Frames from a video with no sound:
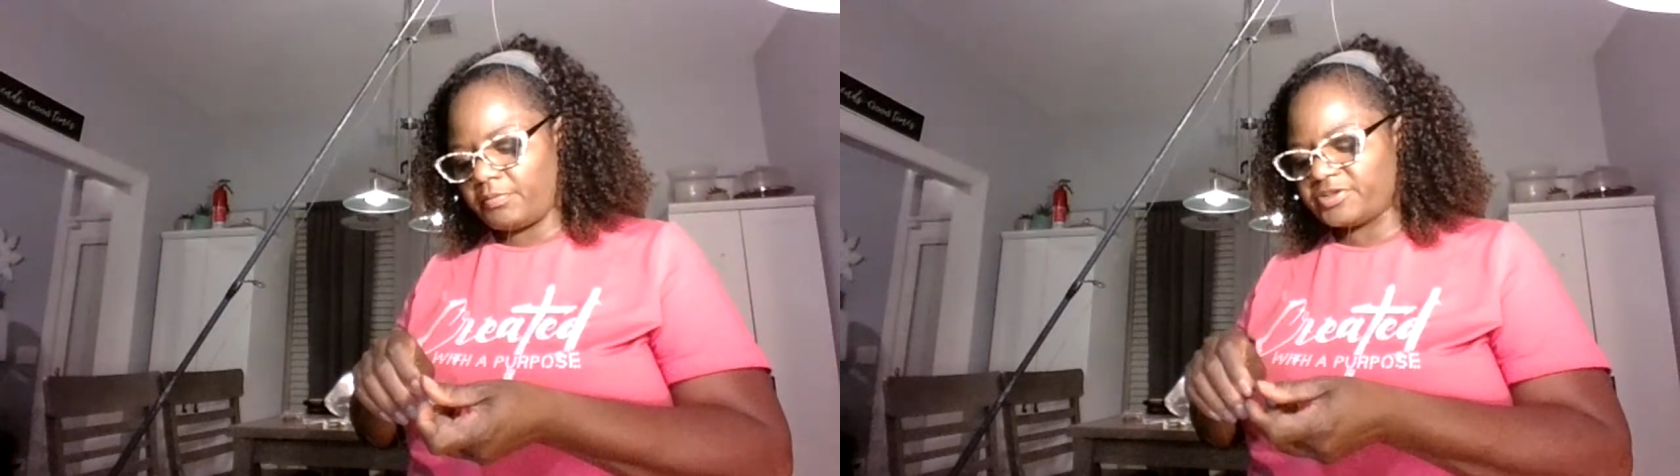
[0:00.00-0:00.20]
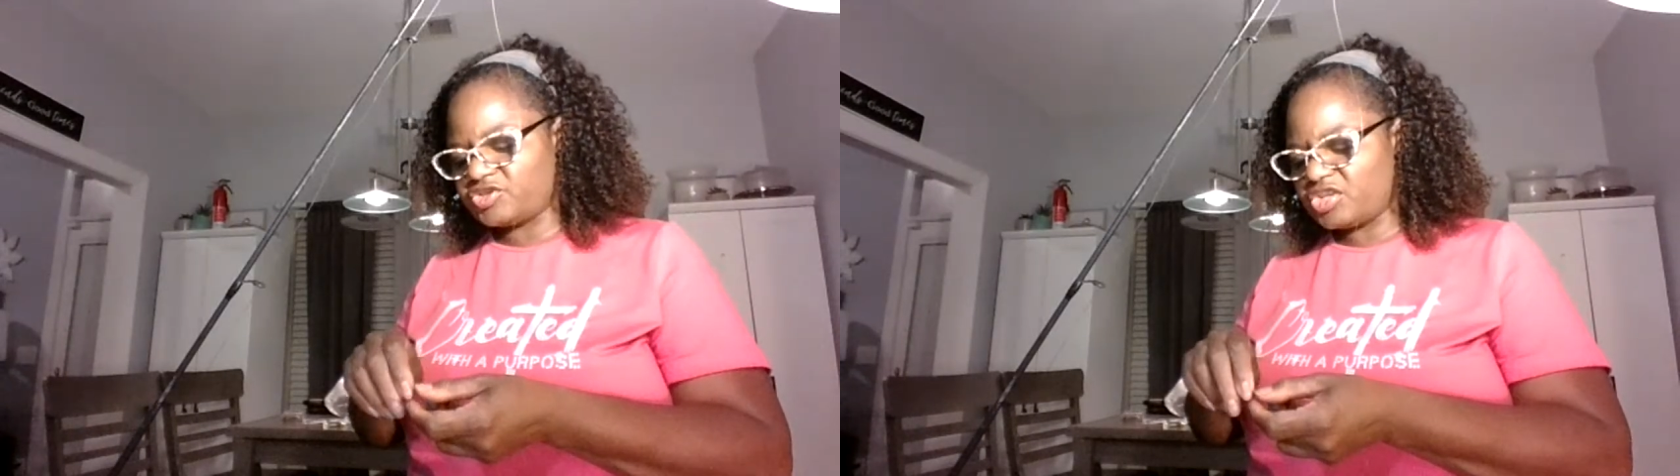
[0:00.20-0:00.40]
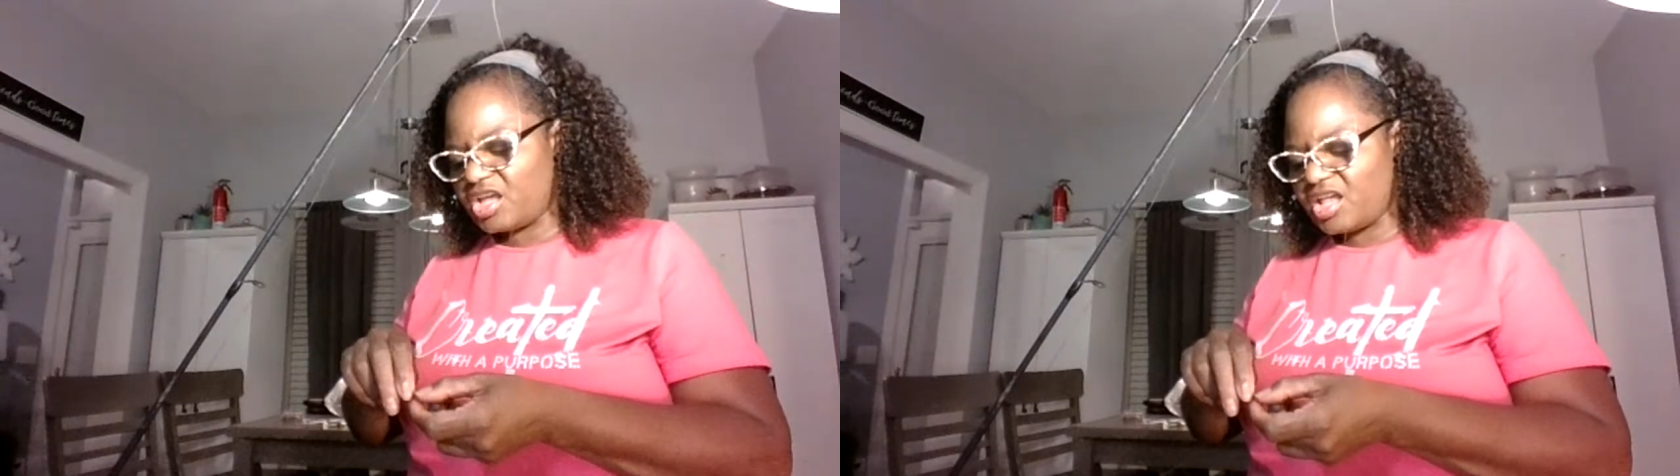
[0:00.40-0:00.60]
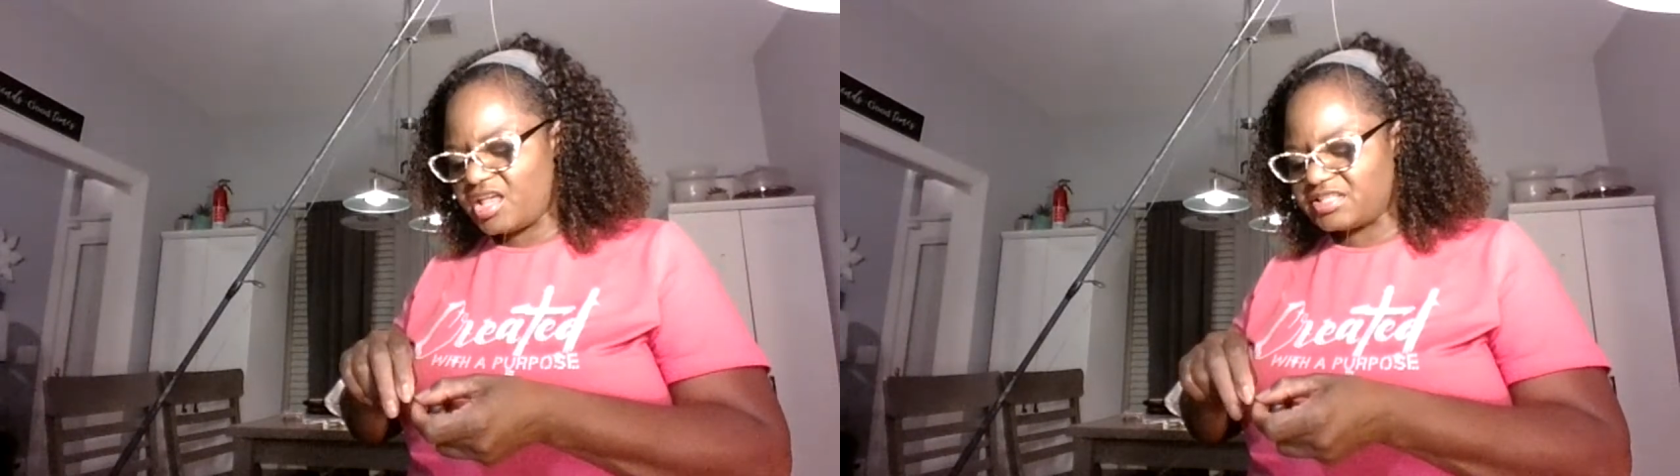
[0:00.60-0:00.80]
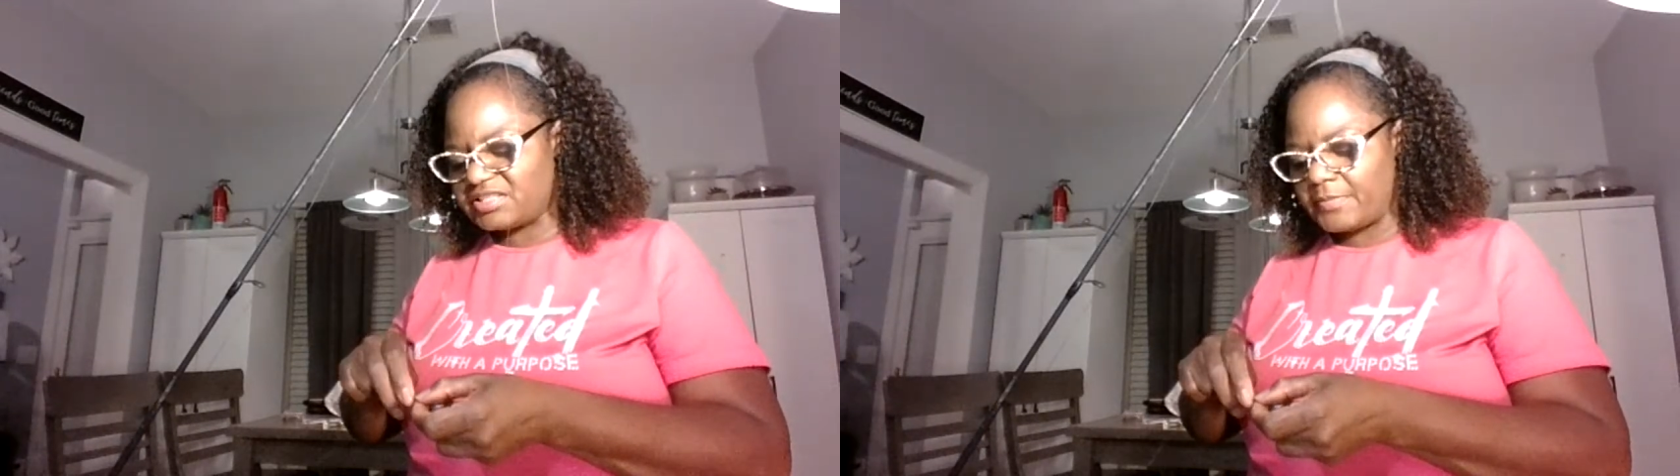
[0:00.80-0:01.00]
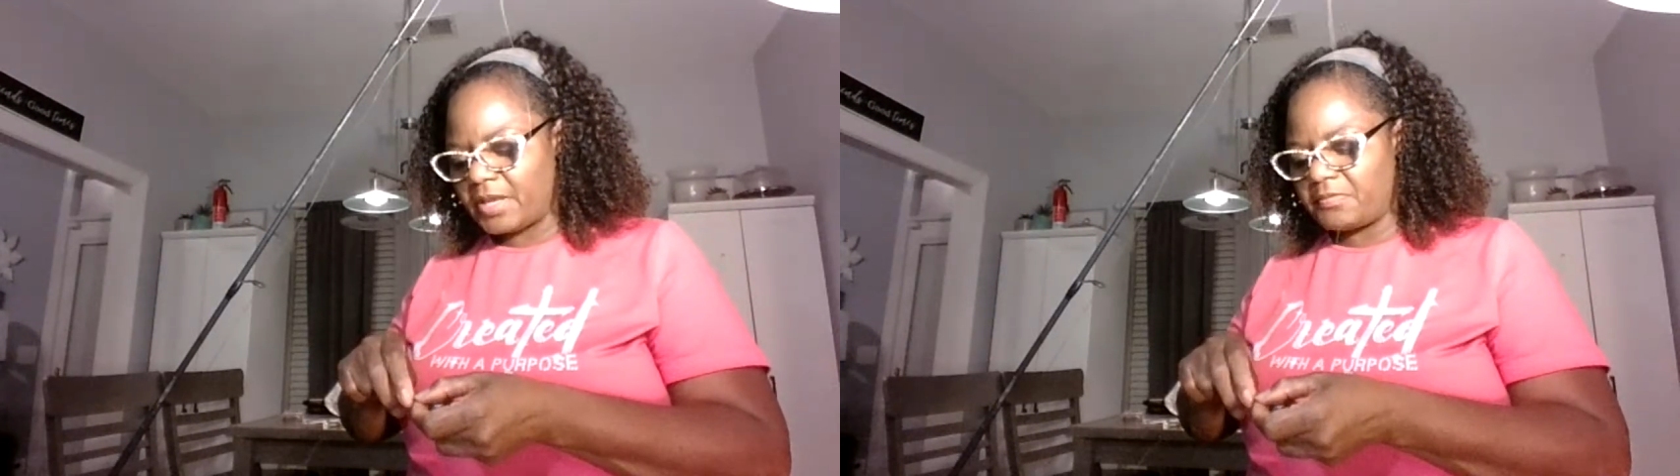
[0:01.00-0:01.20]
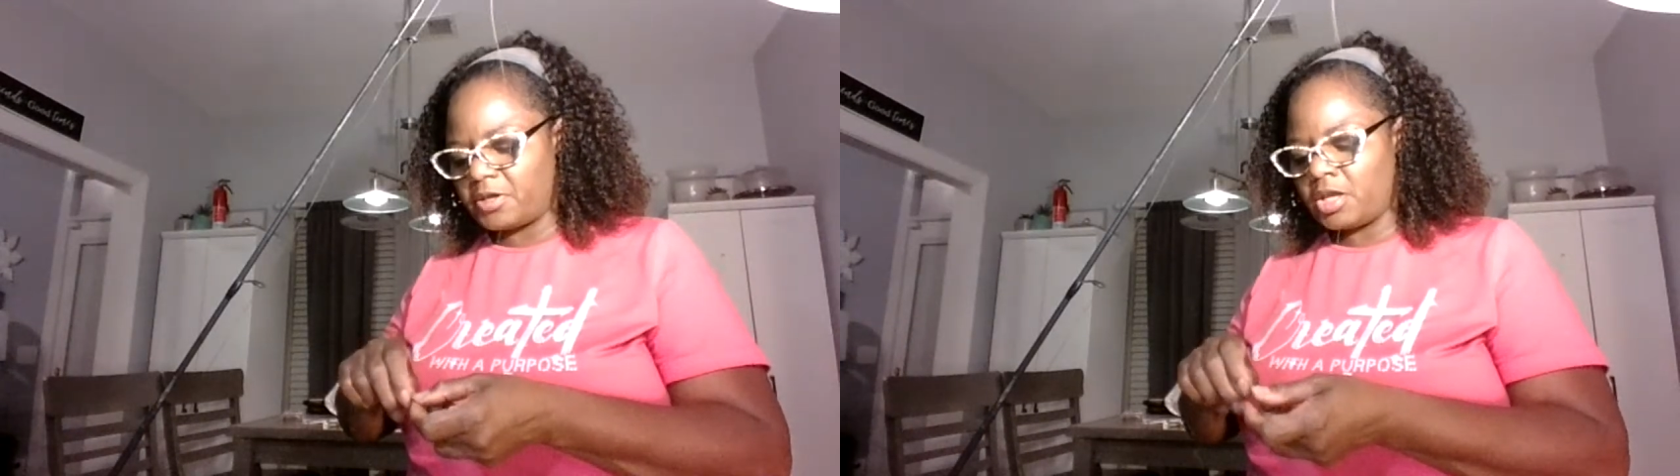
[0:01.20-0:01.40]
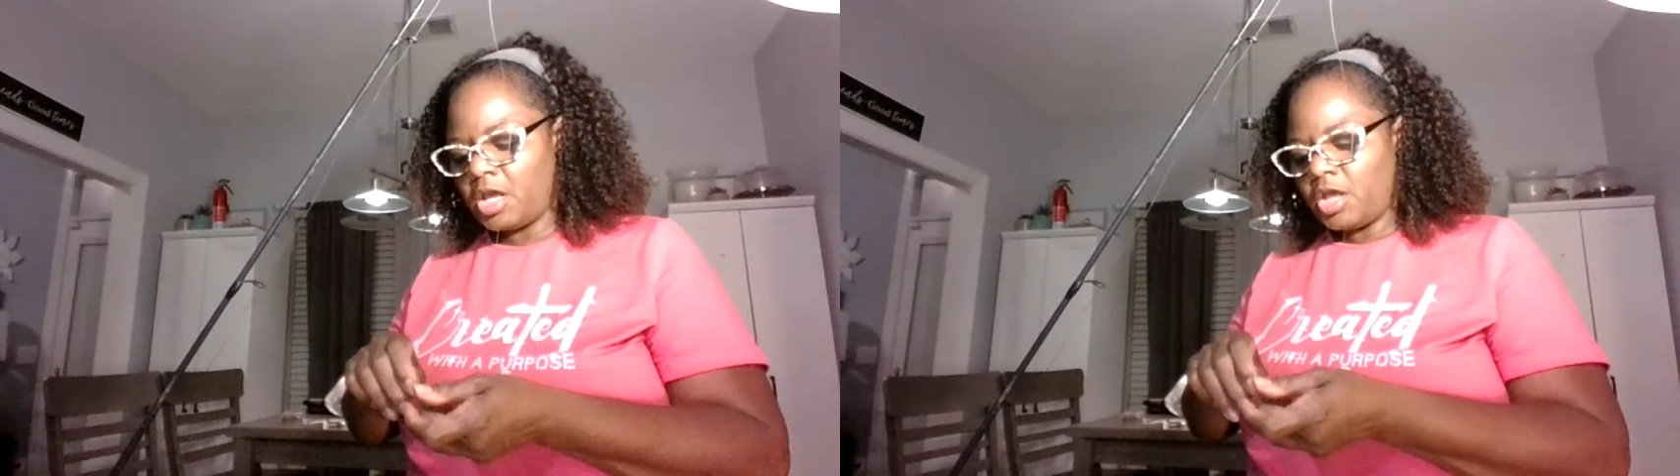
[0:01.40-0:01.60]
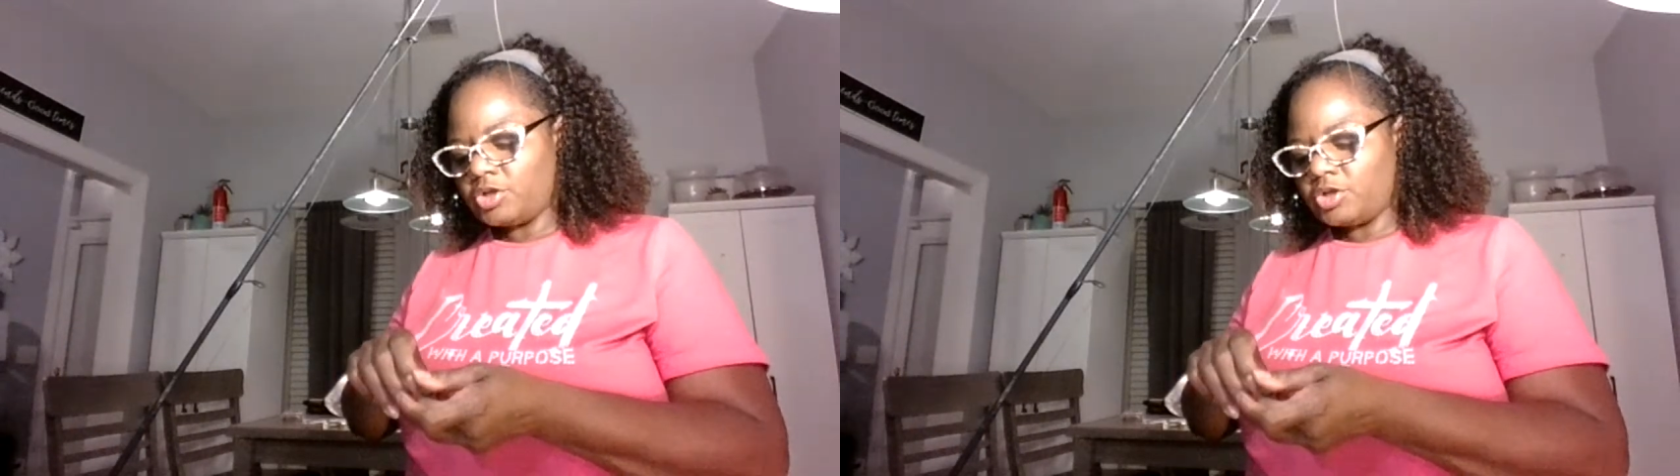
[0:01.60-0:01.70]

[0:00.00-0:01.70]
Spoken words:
but just maybe